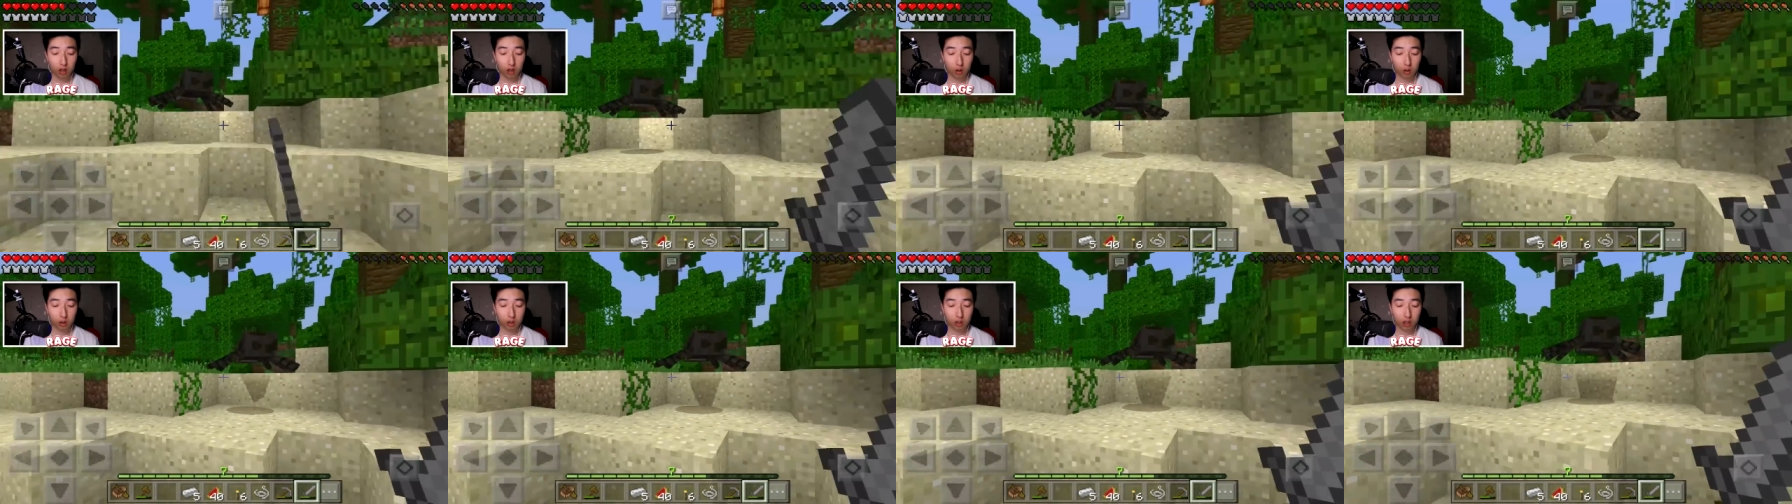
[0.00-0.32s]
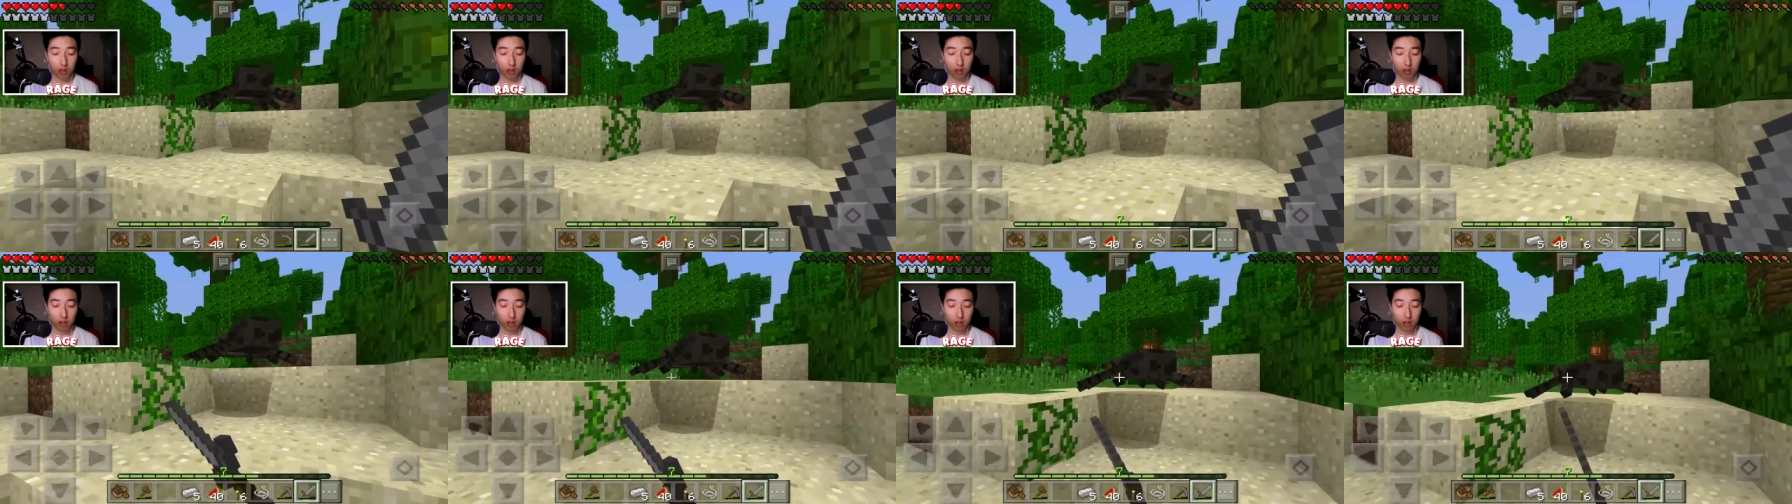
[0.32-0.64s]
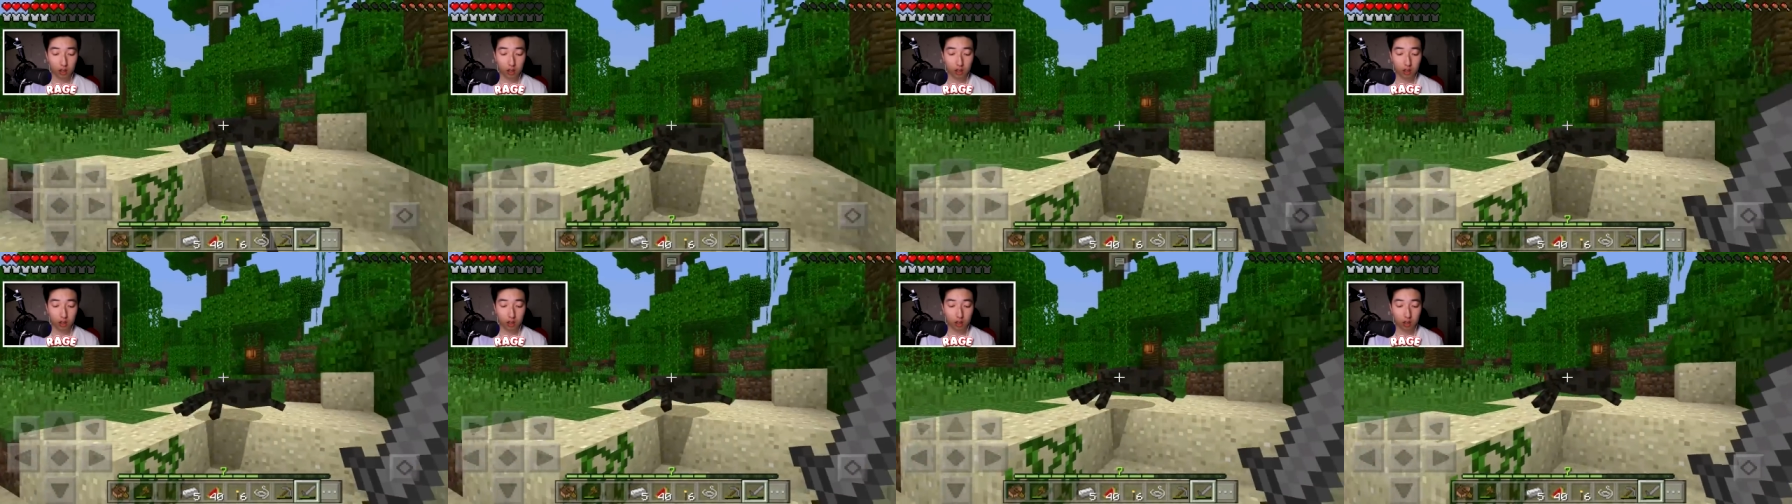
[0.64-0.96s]
Okay.
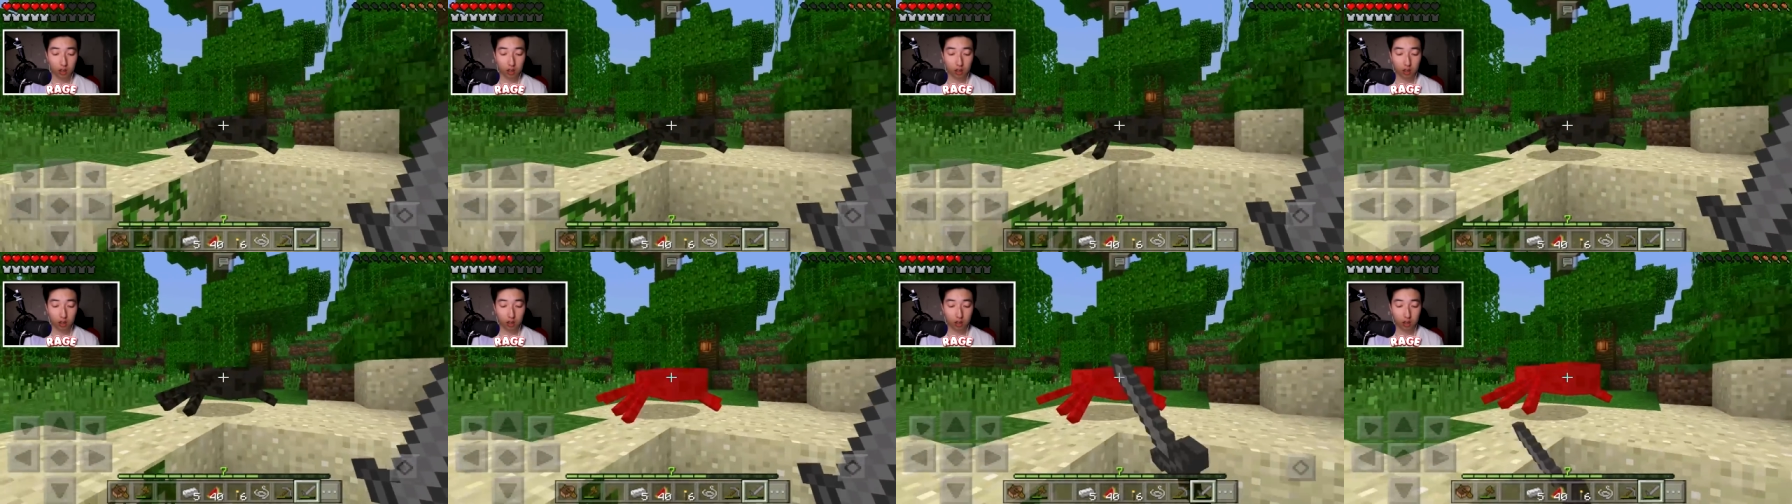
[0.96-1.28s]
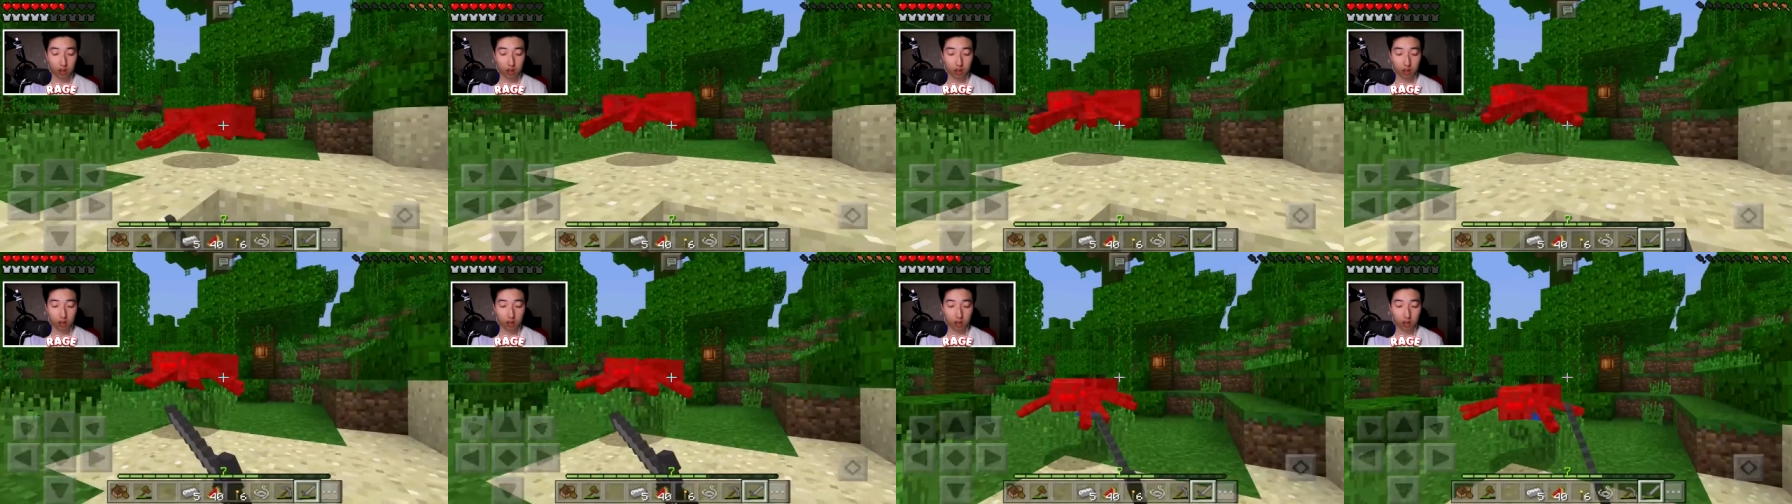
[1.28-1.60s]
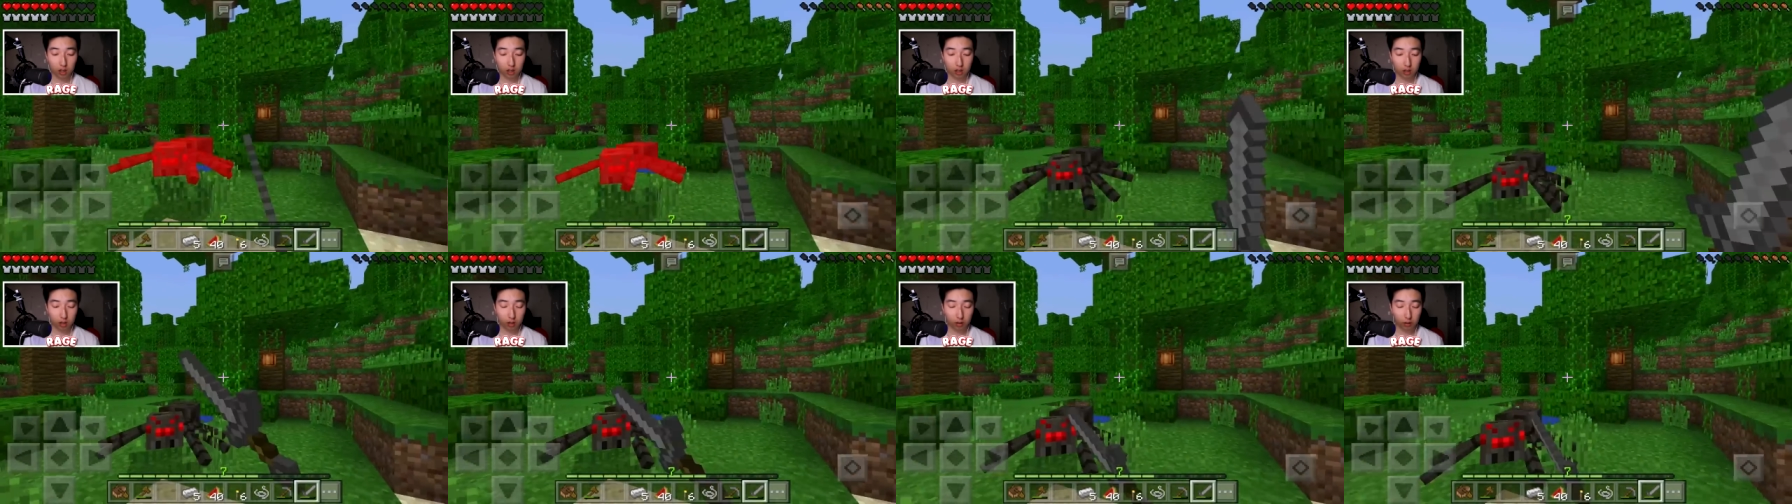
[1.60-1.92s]

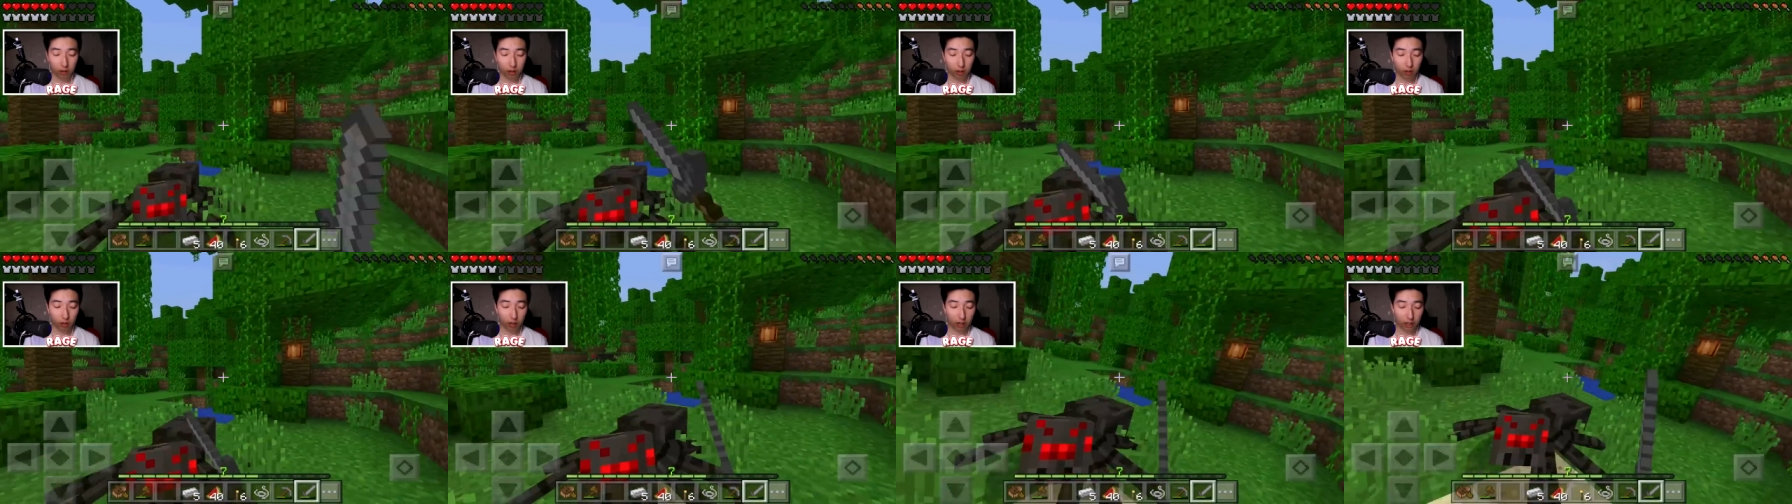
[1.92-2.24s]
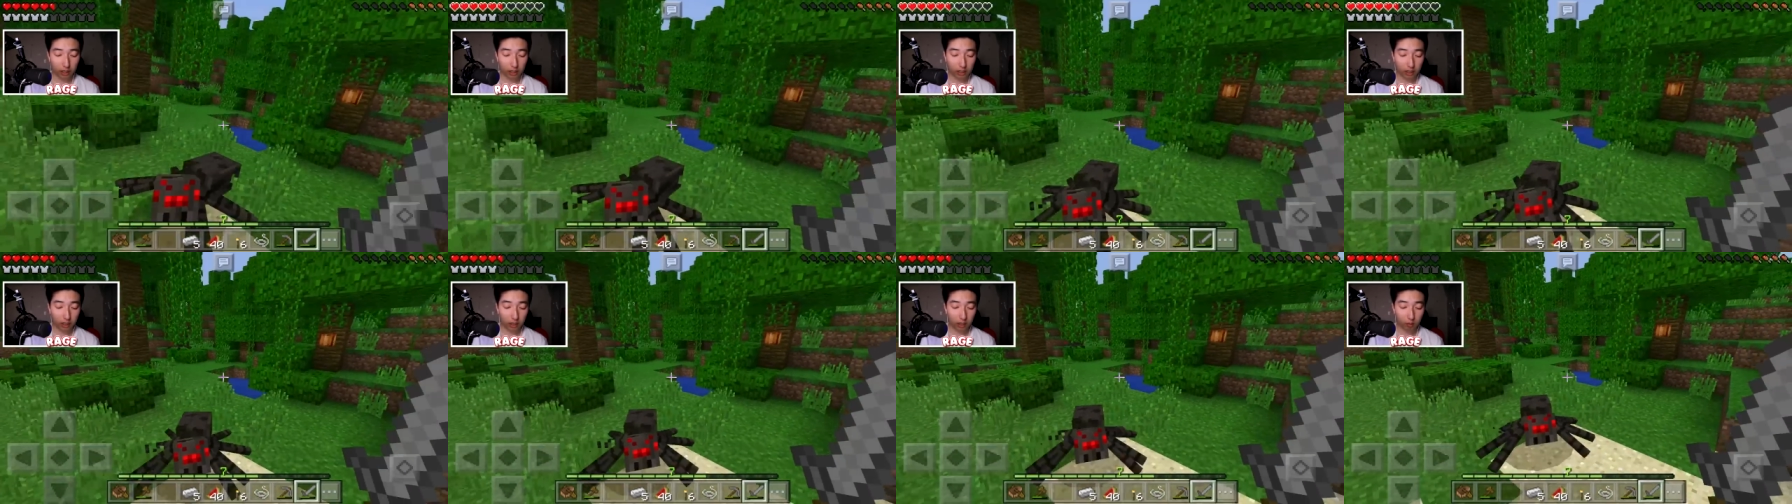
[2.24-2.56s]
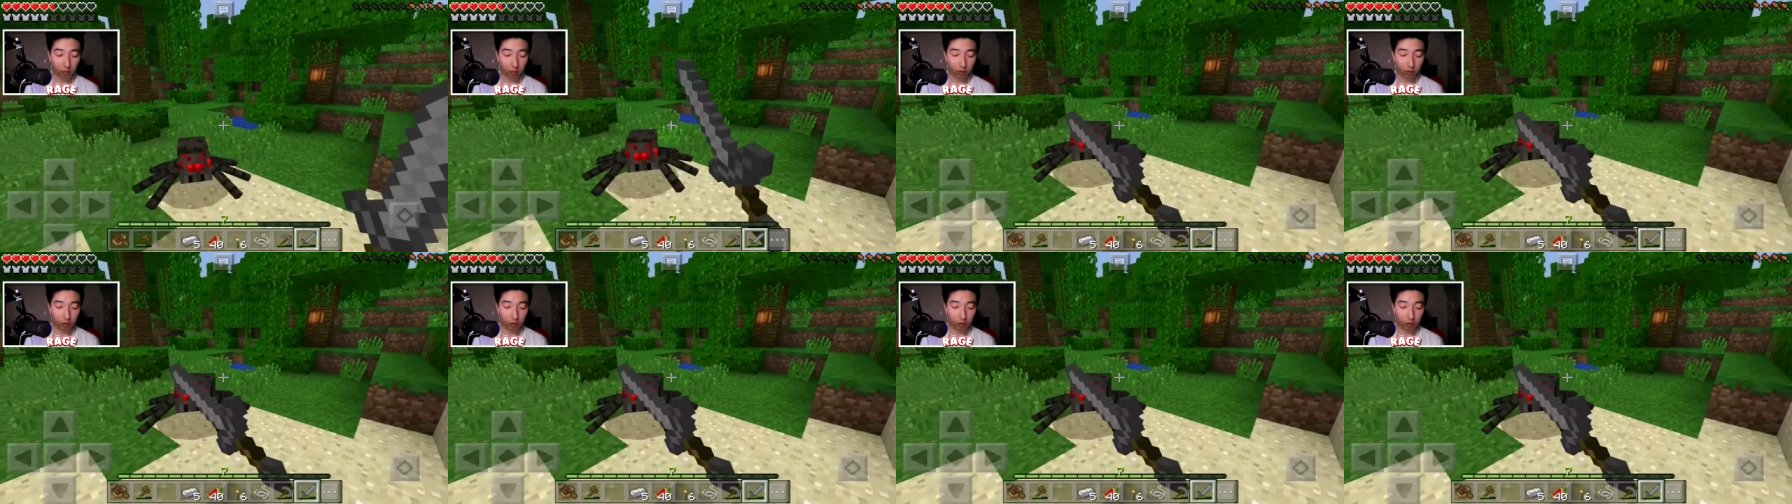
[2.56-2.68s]
Here we go. I can get